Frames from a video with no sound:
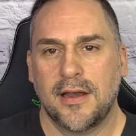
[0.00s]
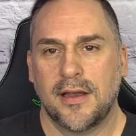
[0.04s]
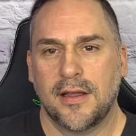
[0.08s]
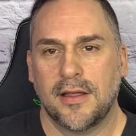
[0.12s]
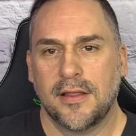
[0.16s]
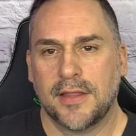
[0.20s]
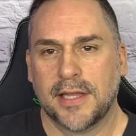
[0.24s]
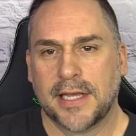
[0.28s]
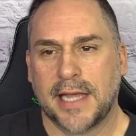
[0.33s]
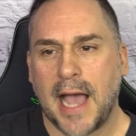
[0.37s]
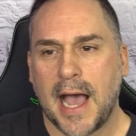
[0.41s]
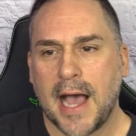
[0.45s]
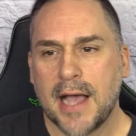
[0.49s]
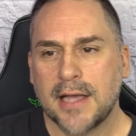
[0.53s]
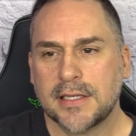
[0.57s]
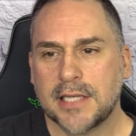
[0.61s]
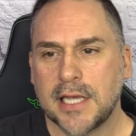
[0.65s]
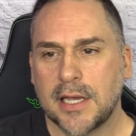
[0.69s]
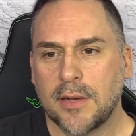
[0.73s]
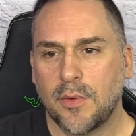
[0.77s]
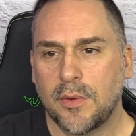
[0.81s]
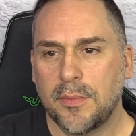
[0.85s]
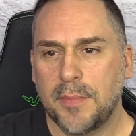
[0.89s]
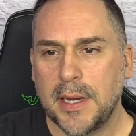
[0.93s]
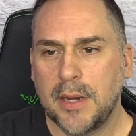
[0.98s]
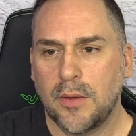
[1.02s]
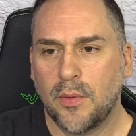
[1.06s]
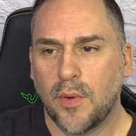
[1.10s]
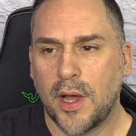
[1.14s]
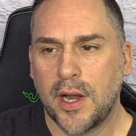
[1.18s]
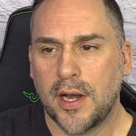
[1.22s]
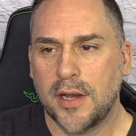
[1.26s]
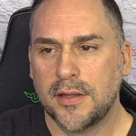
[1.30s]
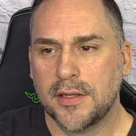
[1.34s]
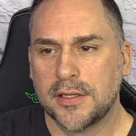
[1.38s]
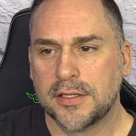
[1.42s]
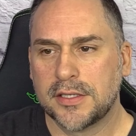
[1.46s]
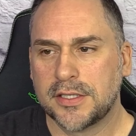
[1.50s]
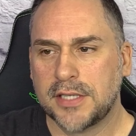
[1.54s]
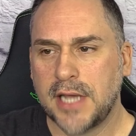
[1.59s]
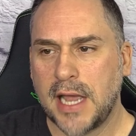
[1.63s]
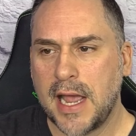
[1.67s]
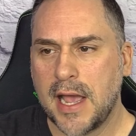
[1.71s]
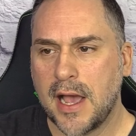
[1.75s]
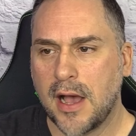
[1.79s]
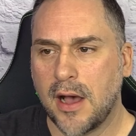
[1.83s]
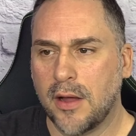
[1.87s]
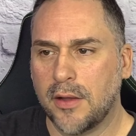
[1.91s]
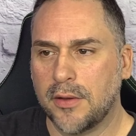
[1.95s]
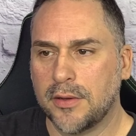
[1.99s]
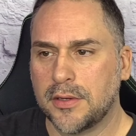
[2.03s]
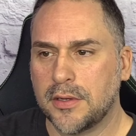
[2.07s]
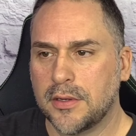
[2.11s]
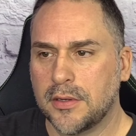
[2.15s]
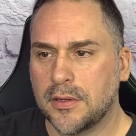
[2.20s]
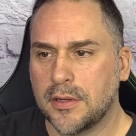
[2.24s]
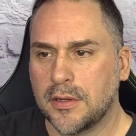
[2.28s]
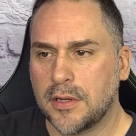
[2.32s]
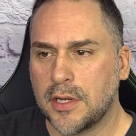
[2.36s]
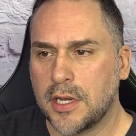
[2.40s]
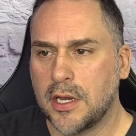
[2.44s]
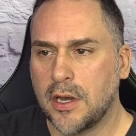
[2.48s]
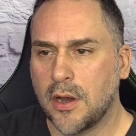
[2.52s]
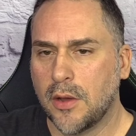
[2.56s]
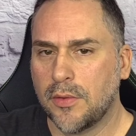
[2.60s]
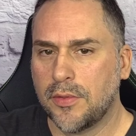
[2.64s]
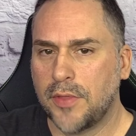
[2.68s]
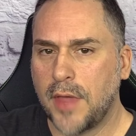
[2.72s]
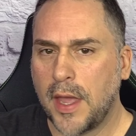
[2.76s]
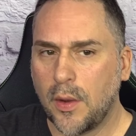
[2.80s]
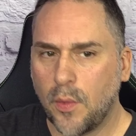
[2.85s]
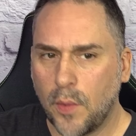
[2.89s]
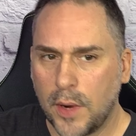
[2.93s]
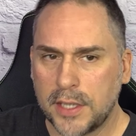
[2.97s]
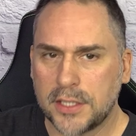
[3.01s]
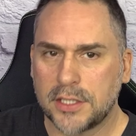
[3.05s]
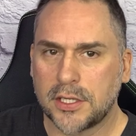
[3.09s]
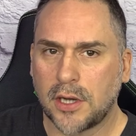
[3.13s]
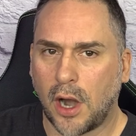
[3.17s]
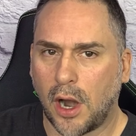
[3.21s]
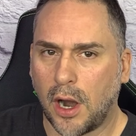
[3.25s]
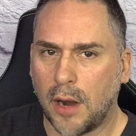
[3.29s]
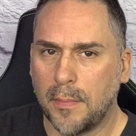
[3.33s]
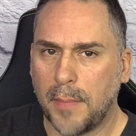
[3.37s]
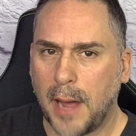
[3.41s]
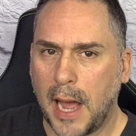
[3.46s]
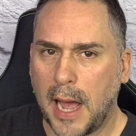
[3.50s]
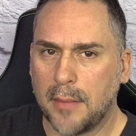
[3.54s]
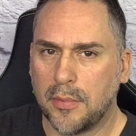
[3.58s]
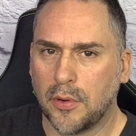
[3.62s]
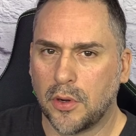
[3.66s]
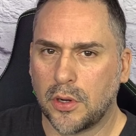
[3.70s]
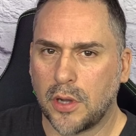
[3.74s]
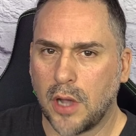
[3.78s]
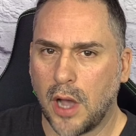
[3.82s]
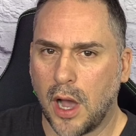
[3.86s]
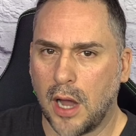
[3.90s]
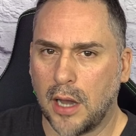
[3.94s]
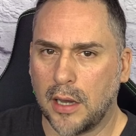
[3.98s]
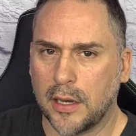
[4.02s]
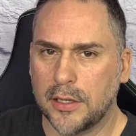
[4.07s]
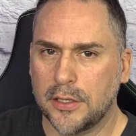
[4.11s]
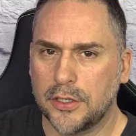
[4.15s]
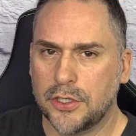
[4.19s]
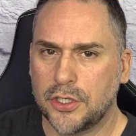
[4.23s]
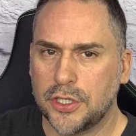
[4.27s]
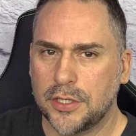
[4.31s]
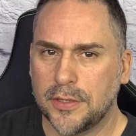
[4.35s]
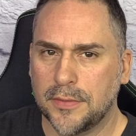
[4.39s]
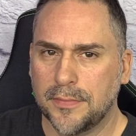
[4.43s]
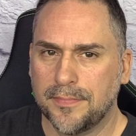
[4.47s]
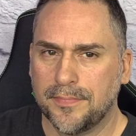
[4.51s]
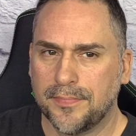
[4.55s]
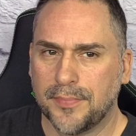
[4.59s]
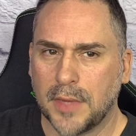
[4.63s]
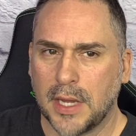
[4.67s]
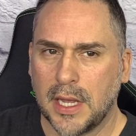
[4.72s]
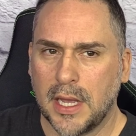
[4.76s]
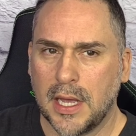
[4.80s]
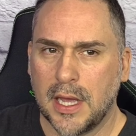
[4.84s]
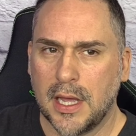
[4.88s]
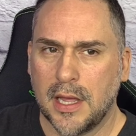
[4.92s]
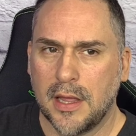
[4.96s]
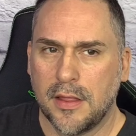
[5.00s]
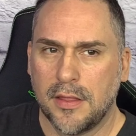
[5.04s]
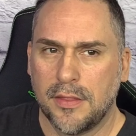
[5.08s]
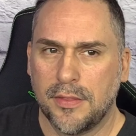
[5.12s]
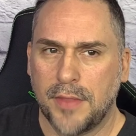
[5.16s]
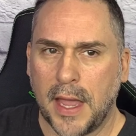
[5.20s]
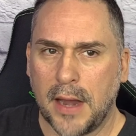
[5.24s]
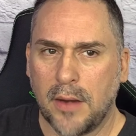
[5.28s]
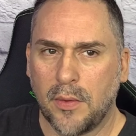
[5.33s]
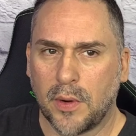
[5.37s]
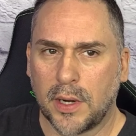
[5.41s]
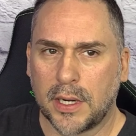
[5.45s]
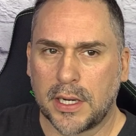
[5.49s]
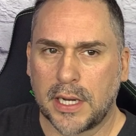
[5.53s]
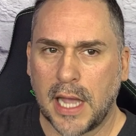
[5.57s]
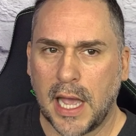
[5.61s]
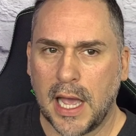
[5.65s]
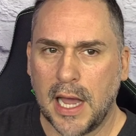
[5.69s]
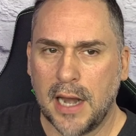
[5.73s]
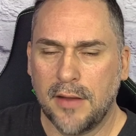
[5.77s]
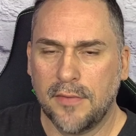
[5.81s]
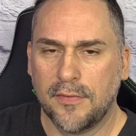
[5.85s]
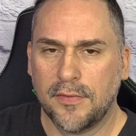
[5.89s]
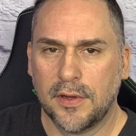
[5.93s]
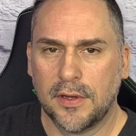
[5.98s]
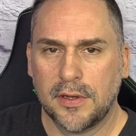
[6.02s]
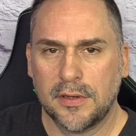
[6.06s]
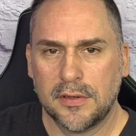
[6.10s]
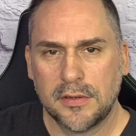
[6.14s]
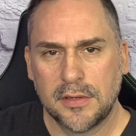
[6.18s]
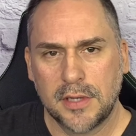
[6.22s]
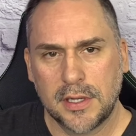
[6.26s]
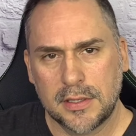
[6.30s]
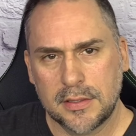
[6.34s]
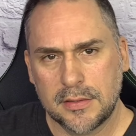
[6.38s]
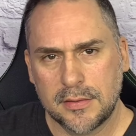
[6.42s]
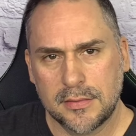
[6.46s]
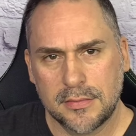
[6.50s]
and the guys that would be running the sound, they went to our Bible college. They were kind of